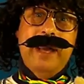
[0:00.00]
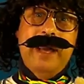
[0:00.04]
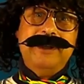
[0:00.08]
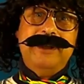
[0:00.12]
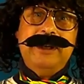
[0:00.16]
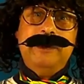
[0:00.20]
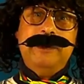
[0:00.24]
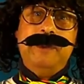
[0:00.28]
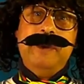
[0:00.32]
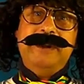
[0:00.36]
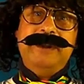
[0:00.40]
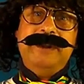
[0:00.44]

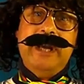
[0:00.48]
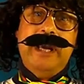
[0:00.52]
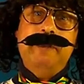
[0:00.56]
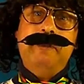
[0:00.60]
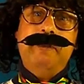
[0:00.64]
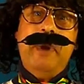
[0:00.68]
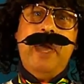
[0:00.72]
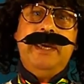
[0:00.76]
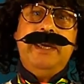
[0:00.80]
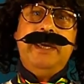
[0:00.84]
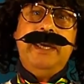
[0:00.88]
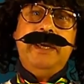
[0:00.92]
might just be
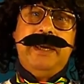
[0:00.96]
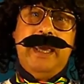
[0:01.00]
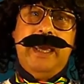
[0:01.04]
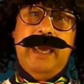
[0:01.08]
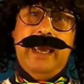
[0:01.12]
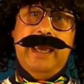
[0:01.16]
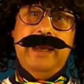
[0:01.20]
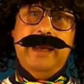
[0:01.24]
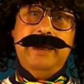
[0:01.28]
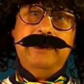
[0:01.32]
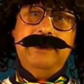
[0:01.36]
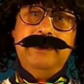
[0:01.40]
sent back
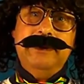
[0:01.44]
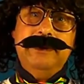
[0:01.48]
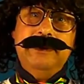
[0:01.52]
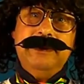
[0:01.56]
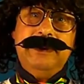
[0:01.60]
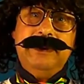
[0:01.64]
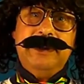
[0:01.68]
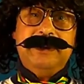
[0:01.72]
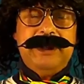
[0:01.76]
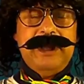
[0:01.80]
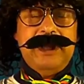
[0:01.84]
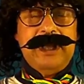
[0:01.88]
again
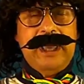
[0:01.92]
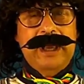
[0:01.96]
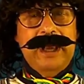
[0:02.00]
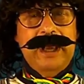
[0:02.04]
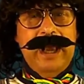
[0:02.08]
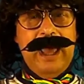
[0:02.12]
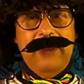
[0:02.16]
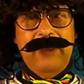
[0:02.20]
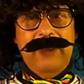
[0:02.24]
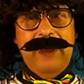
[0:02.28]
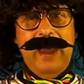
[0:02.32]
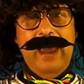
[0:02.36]
to sing
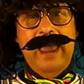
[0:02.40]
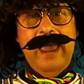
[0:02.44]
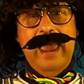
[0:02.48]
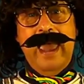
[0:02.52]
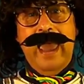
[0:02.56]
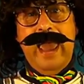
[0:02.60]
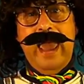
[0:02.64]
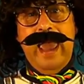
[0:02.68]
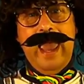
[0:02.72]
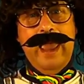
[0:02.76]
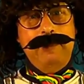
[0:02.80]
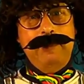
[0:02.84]
another
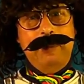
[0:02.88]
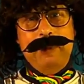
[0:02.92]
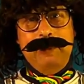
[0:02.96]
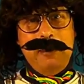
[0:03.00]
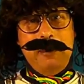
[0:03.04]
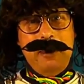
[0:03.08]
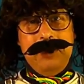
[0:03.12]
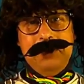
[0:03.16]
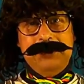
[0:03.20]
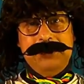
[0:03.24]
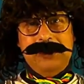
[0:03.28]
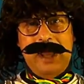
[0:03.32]
happy
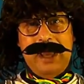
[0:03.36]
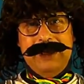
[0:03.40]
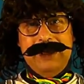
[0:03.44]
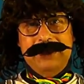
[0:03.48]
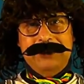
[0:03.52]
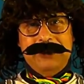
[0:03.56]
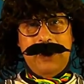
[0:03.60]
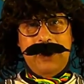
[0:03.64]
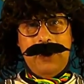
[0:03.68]
birthday